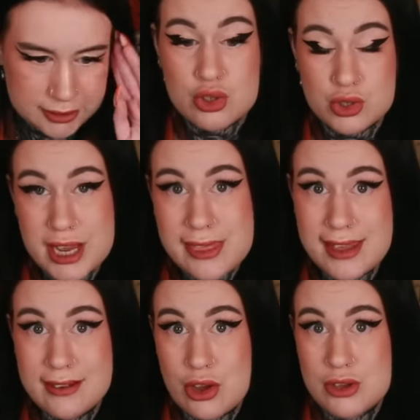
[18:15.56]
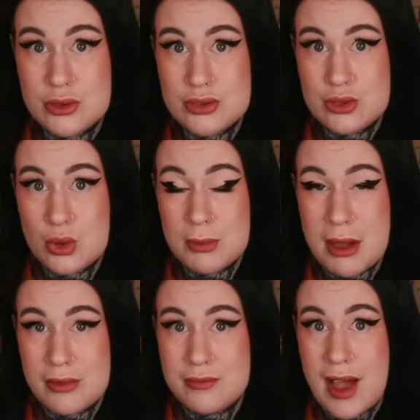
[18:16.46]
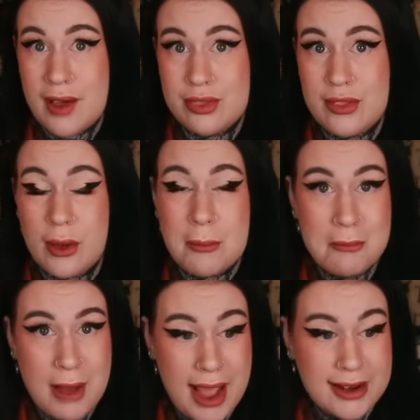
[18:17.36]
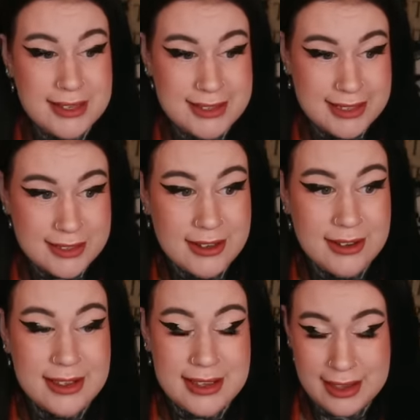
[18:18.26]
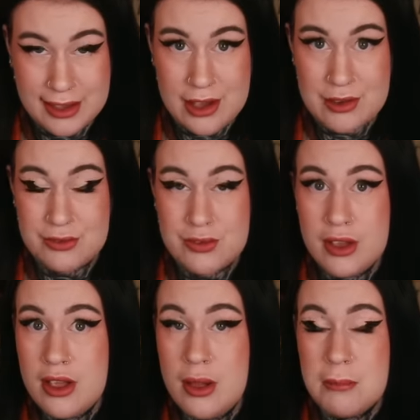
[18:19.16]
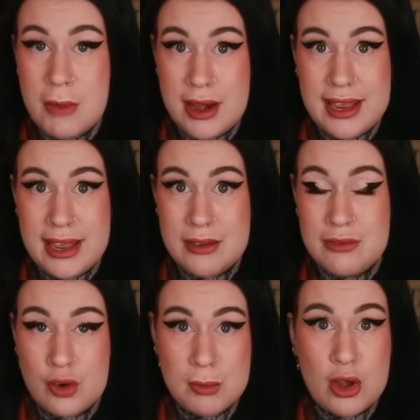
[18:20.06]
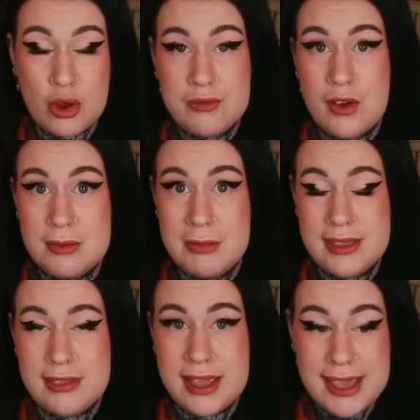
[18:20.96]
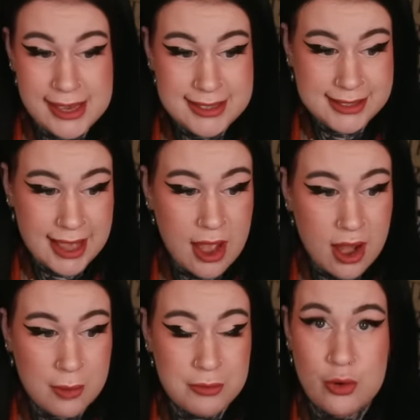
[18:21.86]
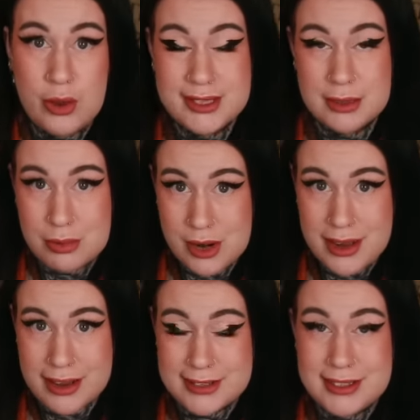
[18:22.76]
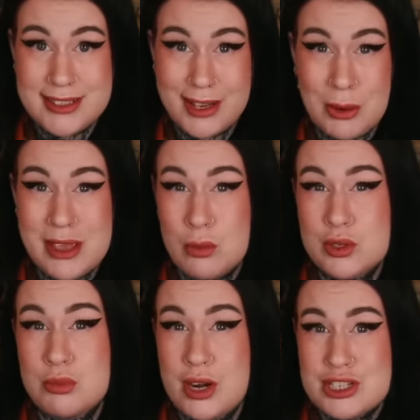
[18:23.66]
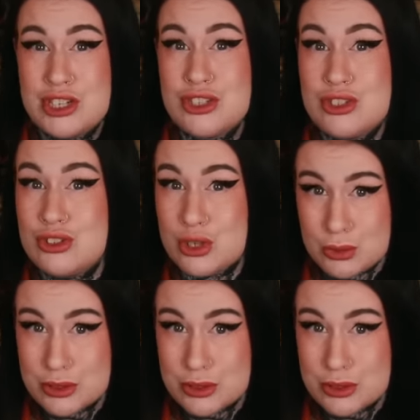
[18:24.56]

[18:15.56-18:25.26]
Jourdain then goes on to talk about the fact that Matt didn't give money from a GoFundMe that he set up for his apprentice until he was pressured to do